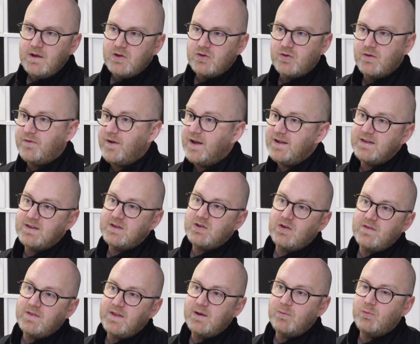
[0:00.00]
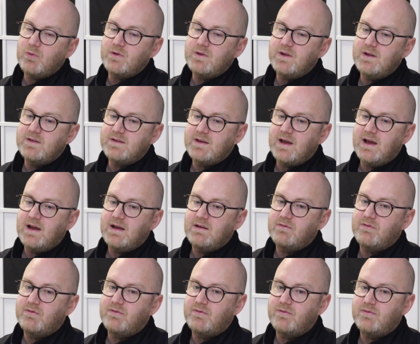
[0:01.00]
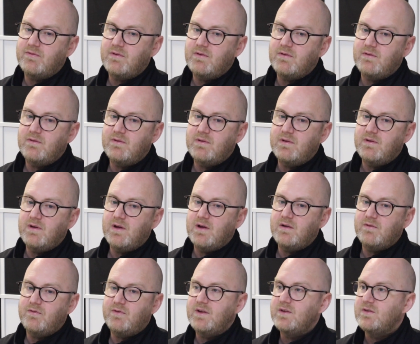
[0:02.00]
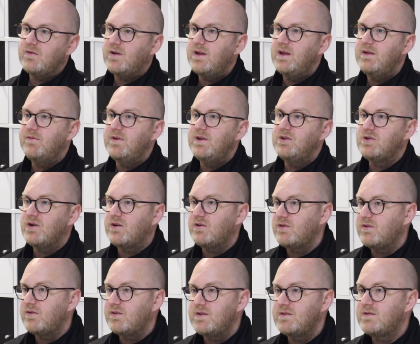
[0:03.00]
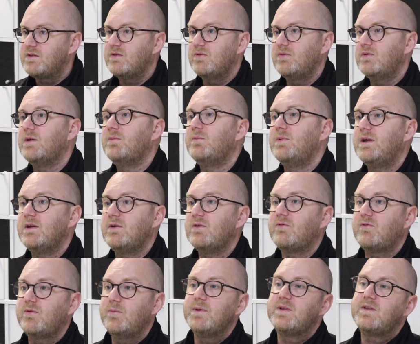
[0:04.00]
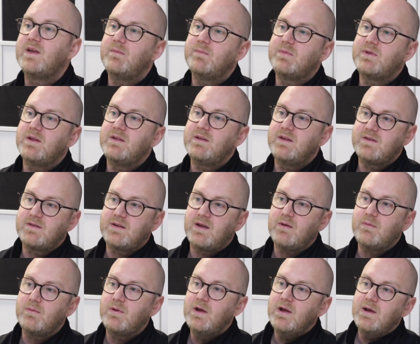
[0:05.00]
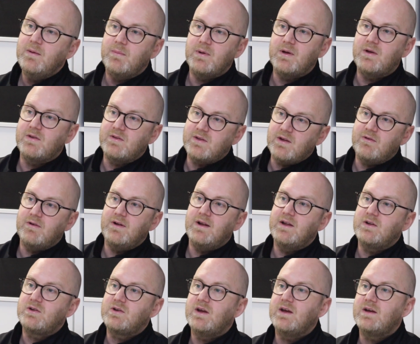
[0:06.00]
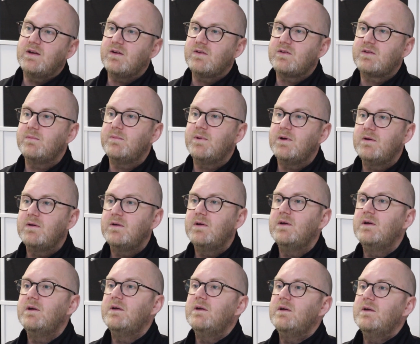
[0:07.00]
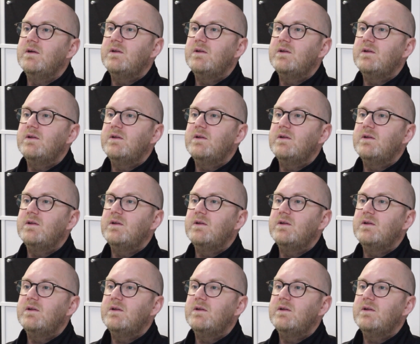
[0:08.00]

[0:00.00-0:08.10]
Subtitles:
So if they decide they wanted to have things like EV chargers installed, then we can offer them a 10% discount. Okay, that's because nice. They're an Electricare customer. Yeah. Okay.